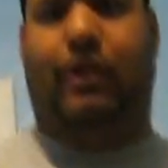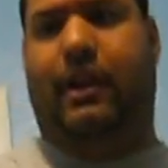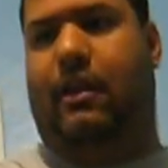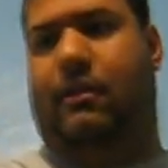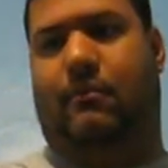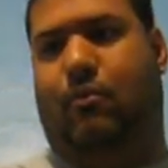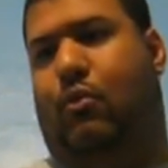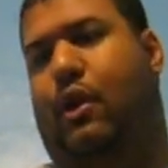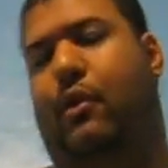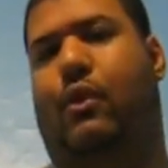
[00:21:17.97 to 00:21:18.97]
than
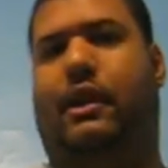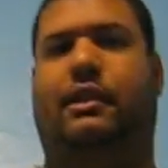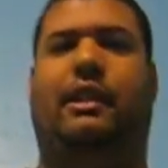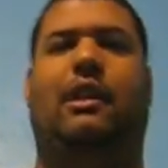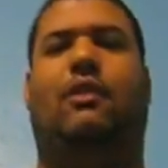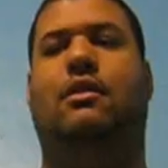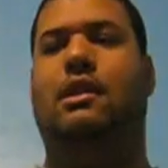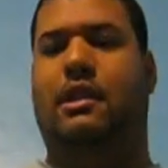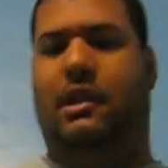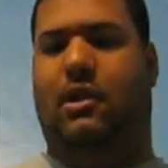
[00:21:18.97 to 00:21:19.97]
one casino.
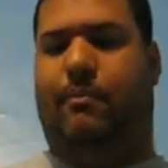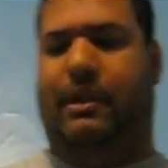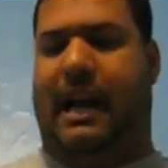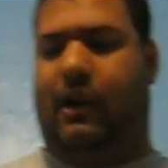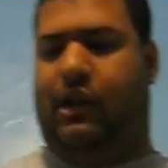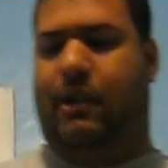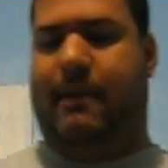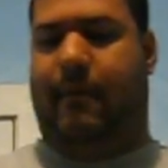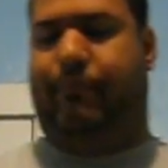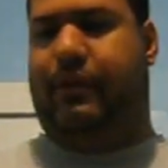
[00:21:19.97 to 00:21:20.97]
You know, put out a good
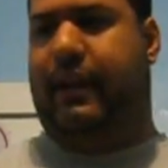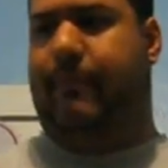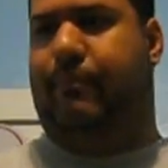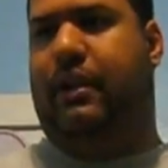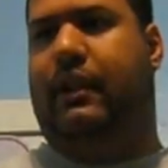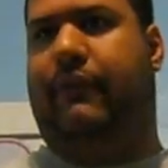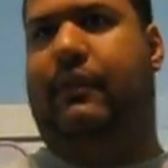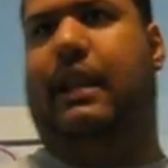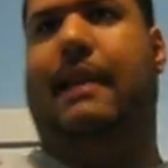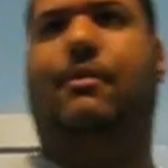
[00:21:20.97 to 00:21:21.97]
amount of print, put in
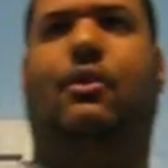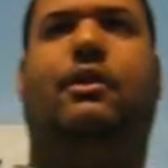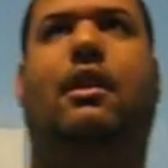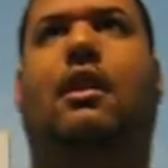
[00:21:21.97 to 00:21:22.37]
different tables.